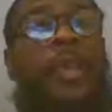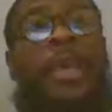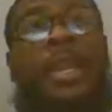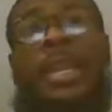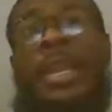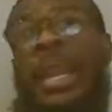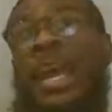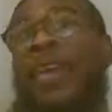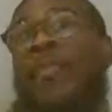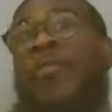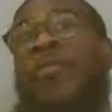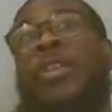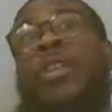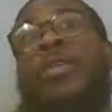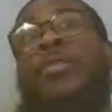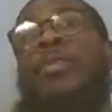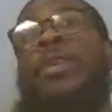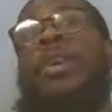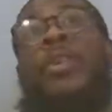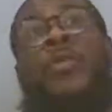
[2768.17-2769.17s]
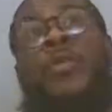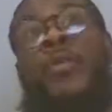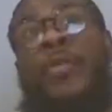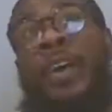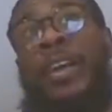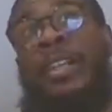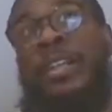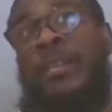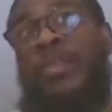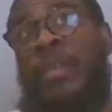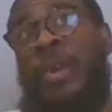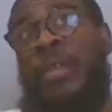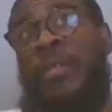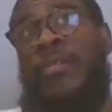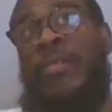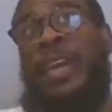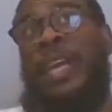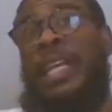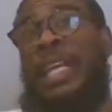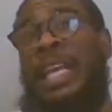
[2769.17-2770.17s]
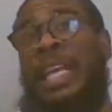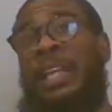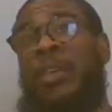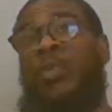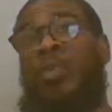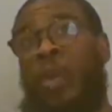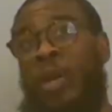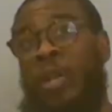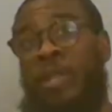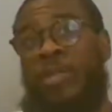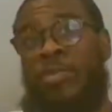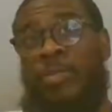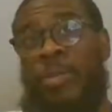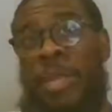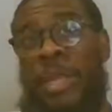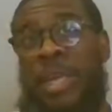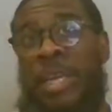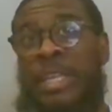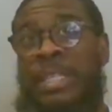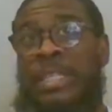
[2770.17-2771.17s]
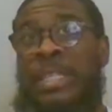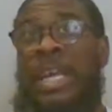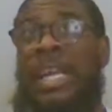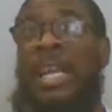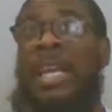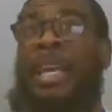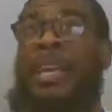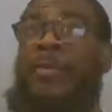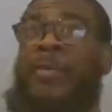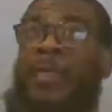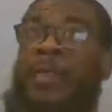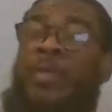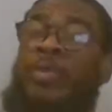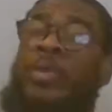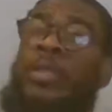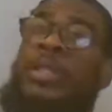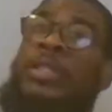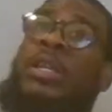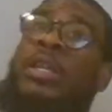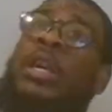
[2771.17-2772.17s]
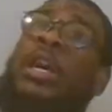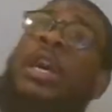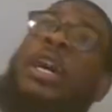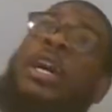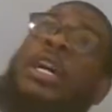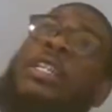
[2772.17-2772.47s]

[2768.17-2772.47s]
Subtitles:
not really be affected by the fact that he wasn't playing. It's not like if he was a